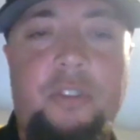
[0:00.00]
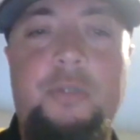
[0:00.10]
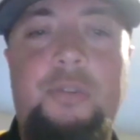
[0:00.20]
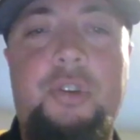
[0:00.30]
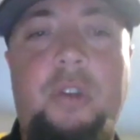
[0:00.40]
So
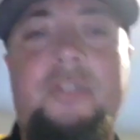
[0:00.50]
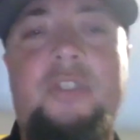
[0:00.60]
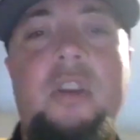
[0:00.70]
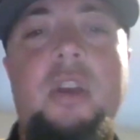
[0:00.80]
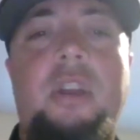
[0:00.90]
you
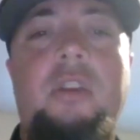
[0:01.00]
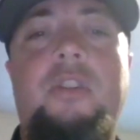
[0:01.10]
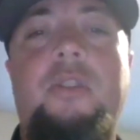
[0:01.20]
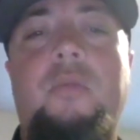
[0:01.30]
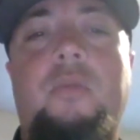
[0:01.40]
trust,
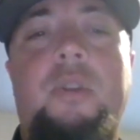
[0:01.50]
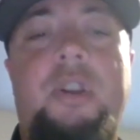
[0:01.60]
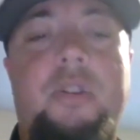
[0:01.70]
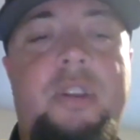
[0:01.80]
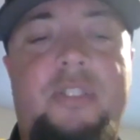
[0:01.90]
you know,
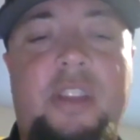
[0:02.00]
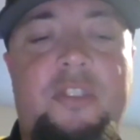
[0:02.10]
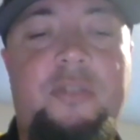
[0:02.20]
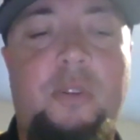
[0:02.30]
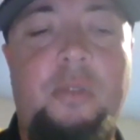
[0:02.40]
when you're in
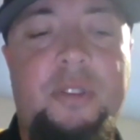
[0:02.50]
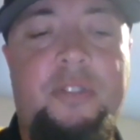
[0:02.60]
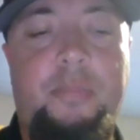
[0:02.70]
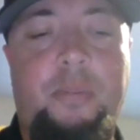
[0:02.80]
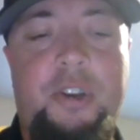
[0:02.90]
tense
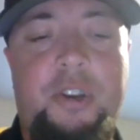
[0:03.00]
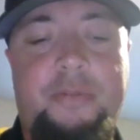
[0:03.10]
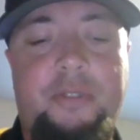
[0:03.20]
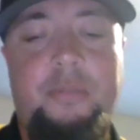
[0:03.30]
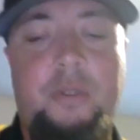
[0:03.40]
moments and
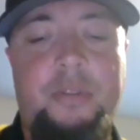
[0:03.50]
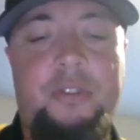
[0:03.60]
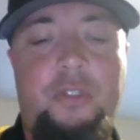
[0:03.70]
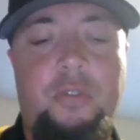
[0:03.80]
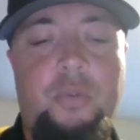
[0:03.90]
pressure-filled
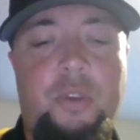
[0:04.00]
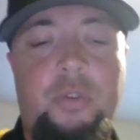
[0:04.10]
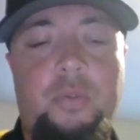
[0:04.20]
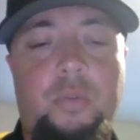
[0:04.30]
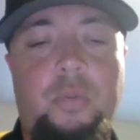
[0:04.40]
moments,
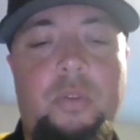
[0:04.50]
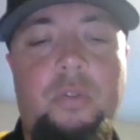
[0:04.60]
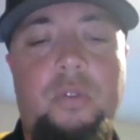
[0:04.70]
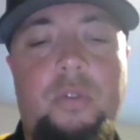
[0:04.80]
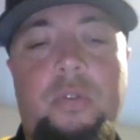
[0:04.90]
you
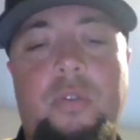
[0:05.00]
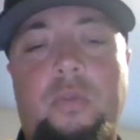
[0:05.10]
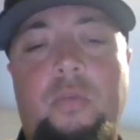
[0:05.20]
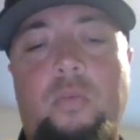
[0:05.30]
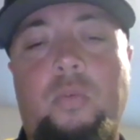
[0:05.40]

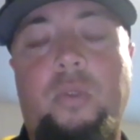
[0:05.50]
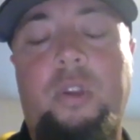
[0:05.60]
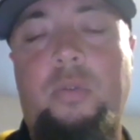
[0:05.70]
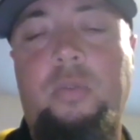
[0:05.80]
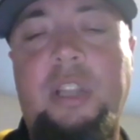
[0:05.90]

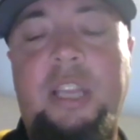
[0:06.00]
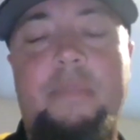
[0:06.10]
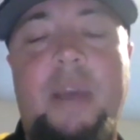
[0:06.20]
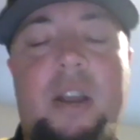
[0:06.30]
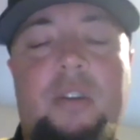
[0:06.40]

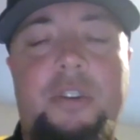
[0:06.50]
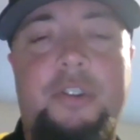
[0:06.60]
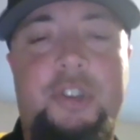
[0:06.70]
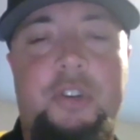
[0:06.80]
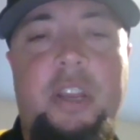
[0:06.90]
lean back on
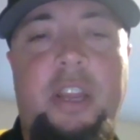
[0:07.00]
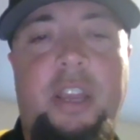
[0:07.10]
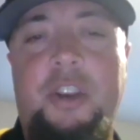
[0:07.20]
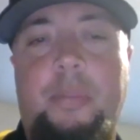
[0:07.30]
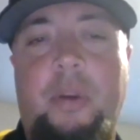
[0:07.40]
your
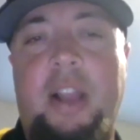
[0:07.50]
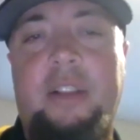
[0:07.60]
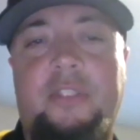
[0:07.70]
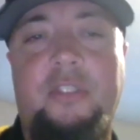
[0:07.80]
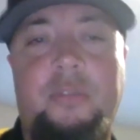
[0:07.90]
training and your
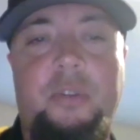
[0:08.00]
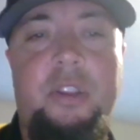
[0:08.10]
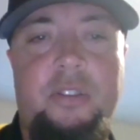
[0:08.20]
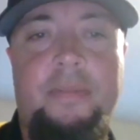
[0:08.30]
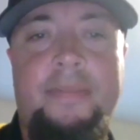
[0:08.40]
practice. That's what
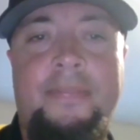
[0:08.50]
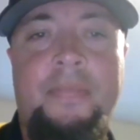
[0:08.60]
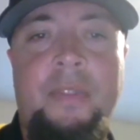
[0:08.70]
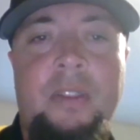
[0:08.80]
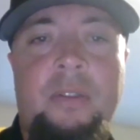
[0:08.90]
you do,
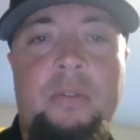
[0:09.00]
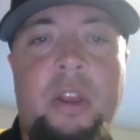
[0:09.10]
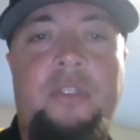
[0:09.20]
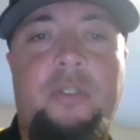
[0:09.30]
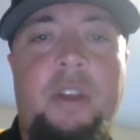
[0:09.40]

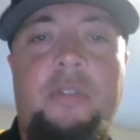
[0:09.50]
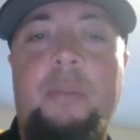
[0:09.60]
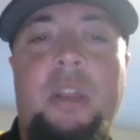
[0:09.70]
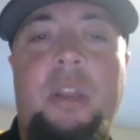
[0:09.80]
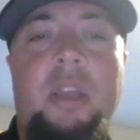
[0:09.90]
right? So
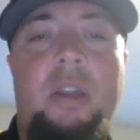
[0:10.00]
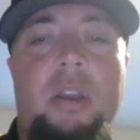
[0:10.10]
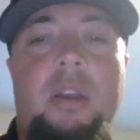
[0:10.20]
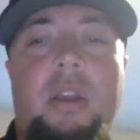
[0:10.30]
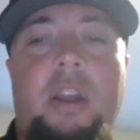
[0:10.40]

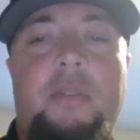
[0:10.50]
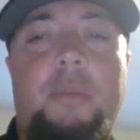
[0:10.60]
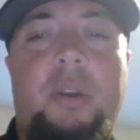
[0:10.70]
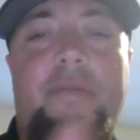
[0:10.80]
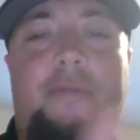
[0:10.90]

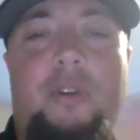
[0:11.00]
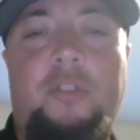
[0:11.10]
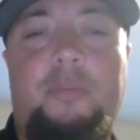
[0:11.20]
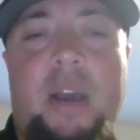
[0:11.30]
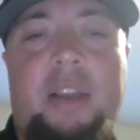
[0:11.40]
everybody
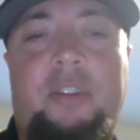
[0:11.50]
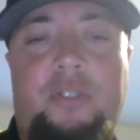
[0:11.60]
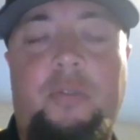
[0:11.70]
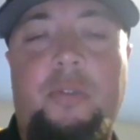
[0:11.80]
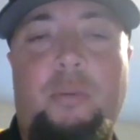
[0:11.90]
falls back
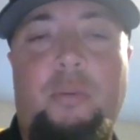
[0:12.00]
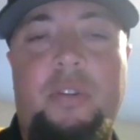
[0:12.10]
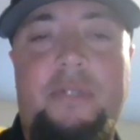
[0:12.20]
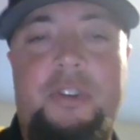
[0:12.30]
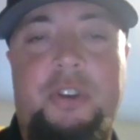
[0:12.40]
to the
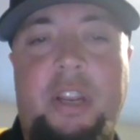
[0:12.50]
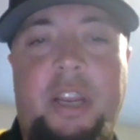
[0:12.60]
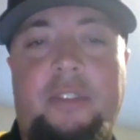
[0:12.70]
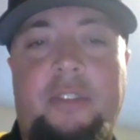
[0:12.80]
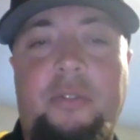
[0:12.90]
point of their training.